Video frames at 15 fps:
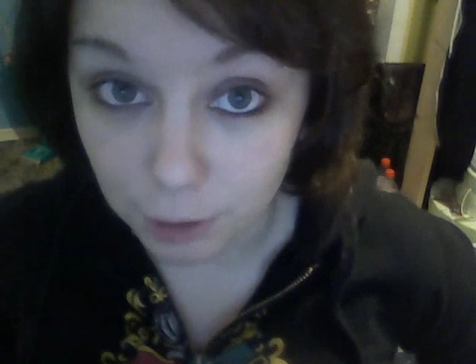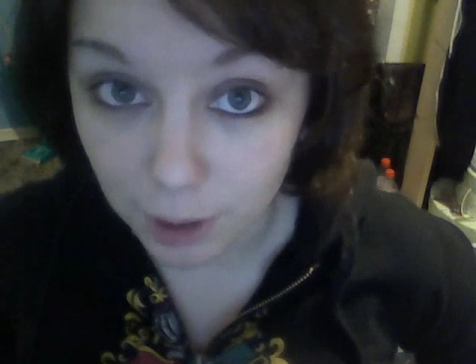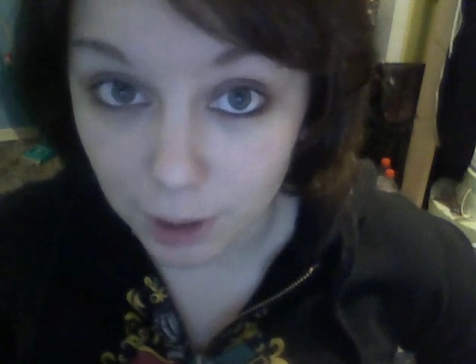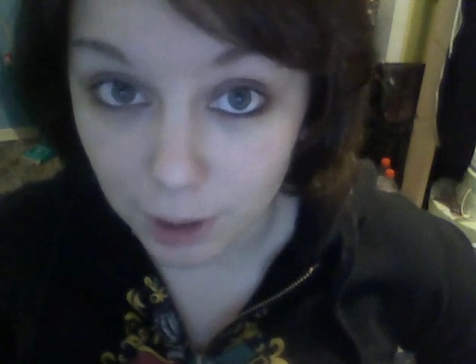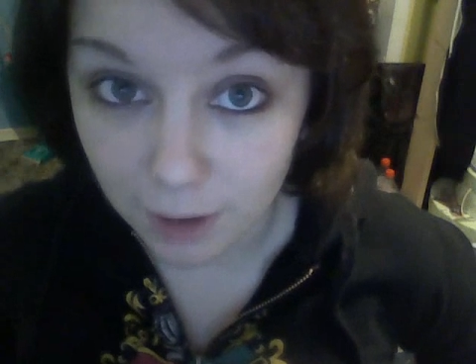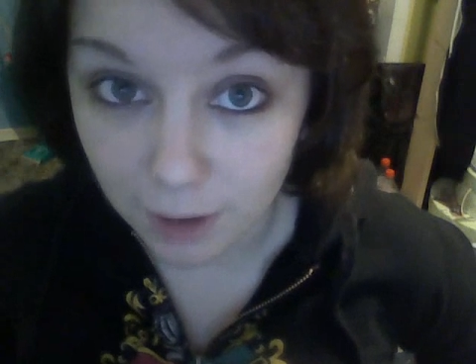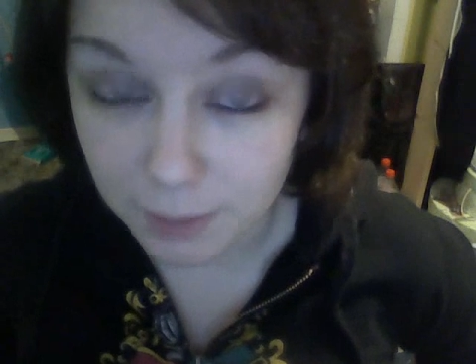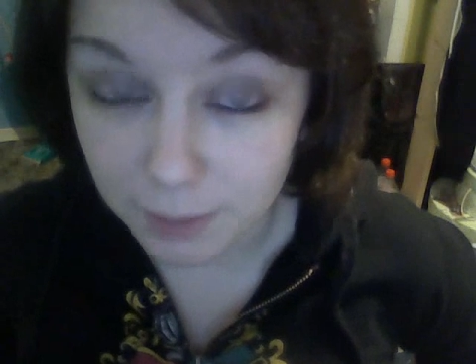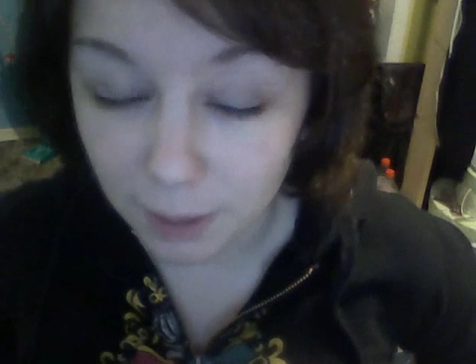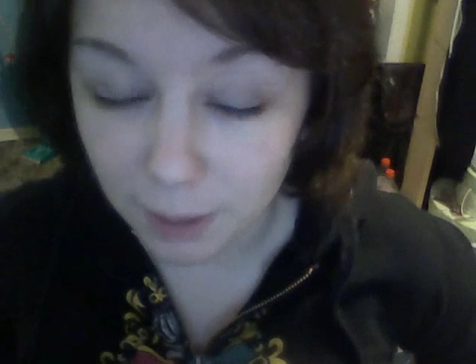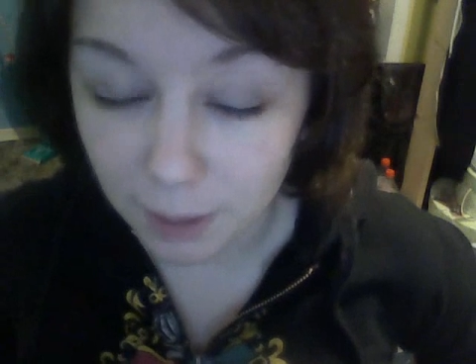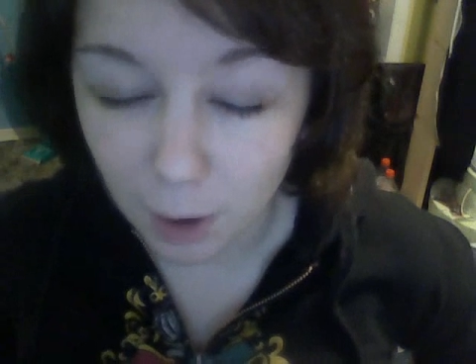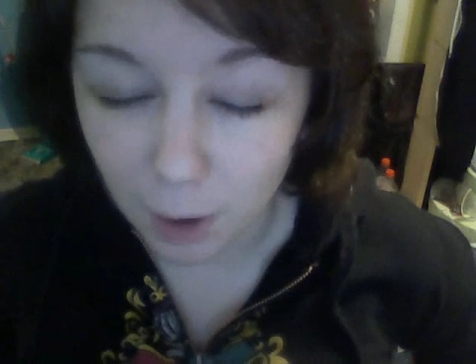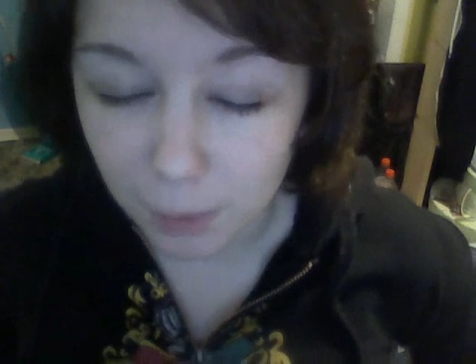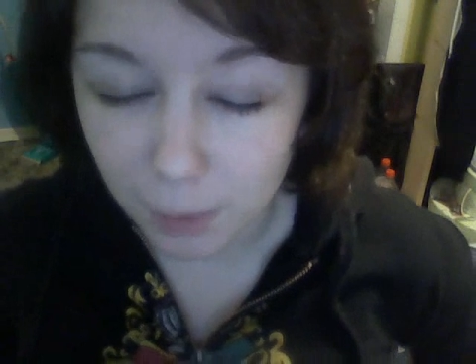I've become
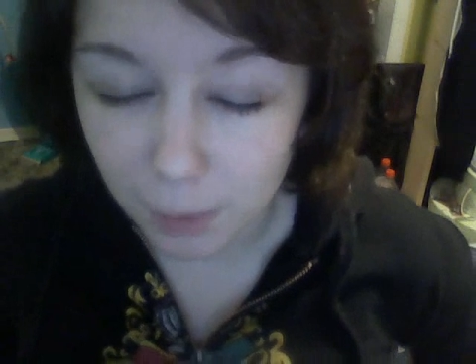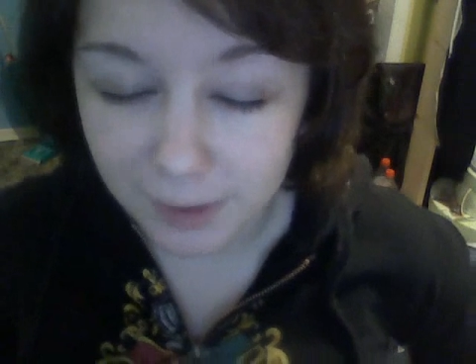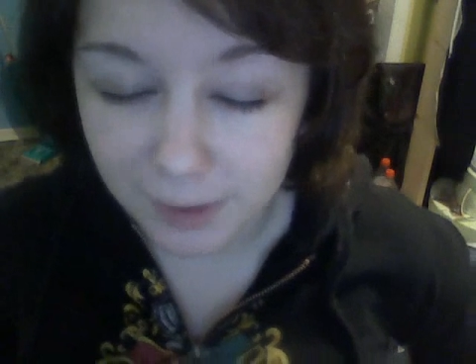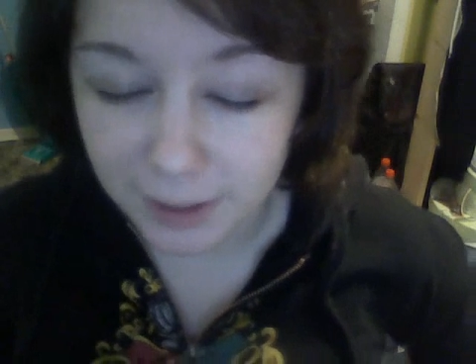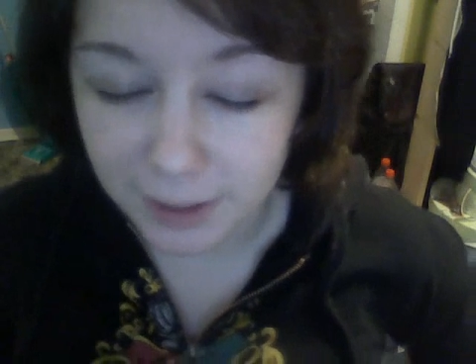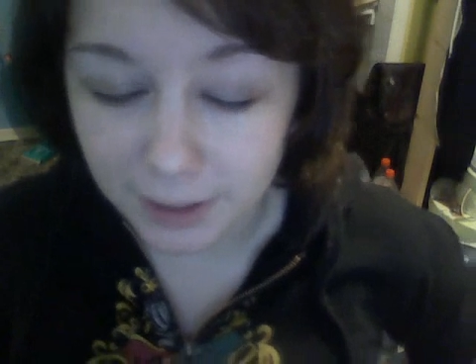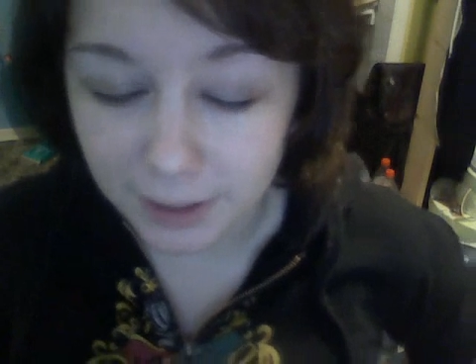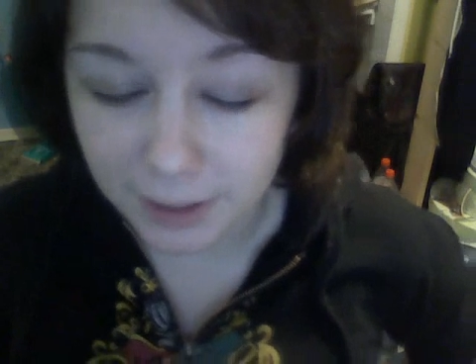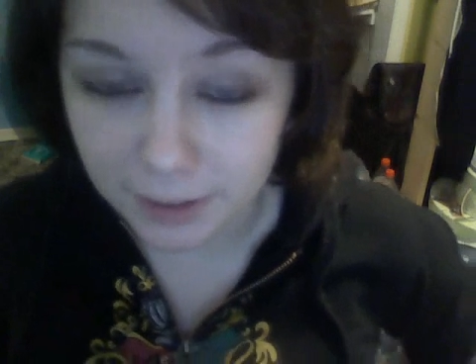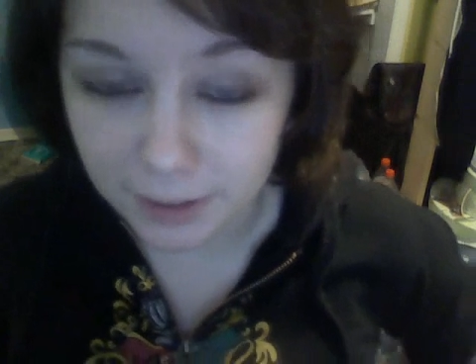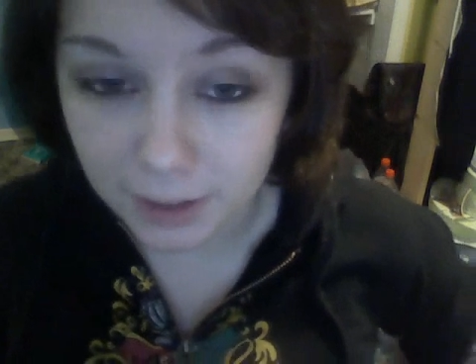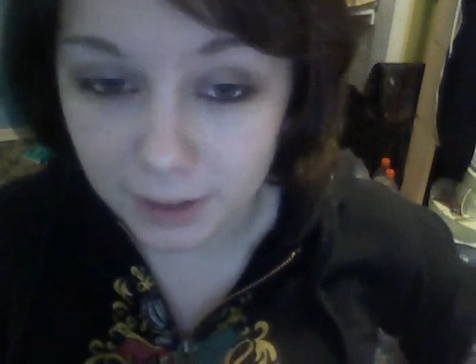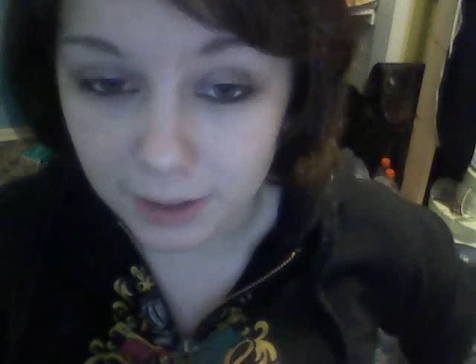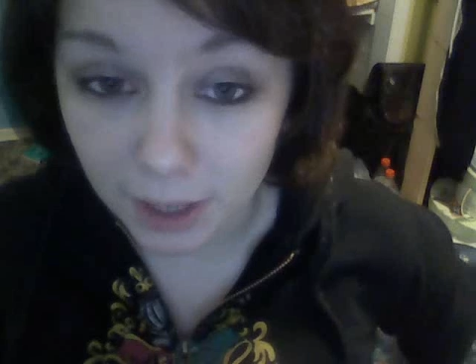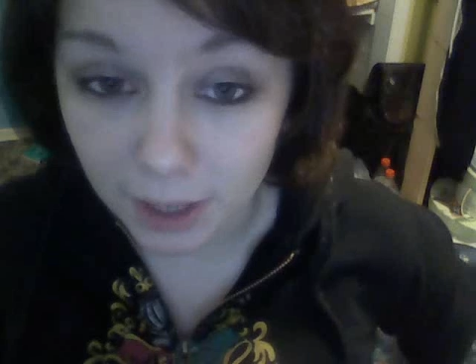hopelessly addicted
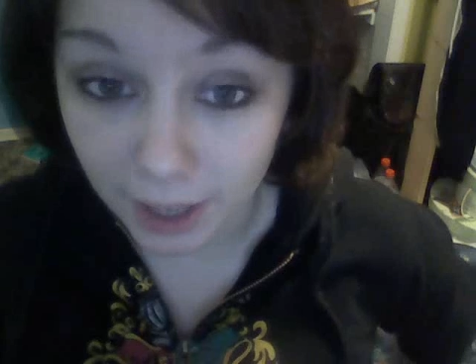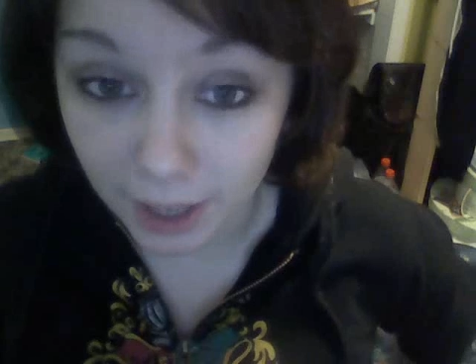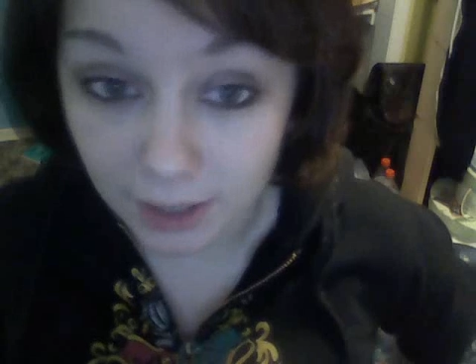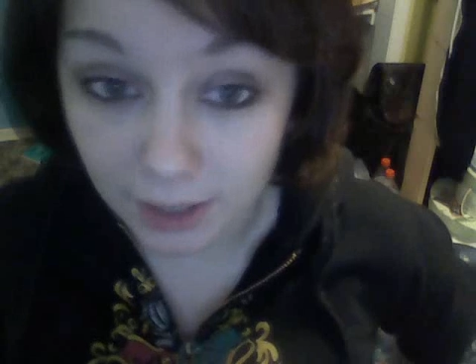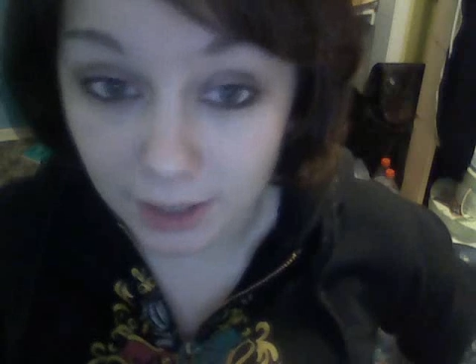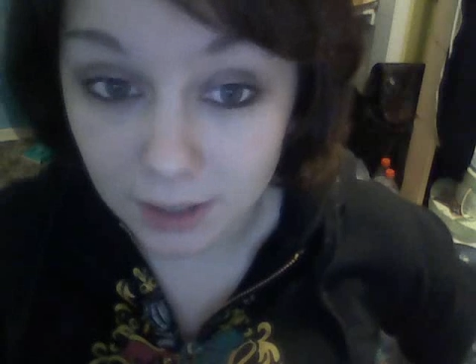again.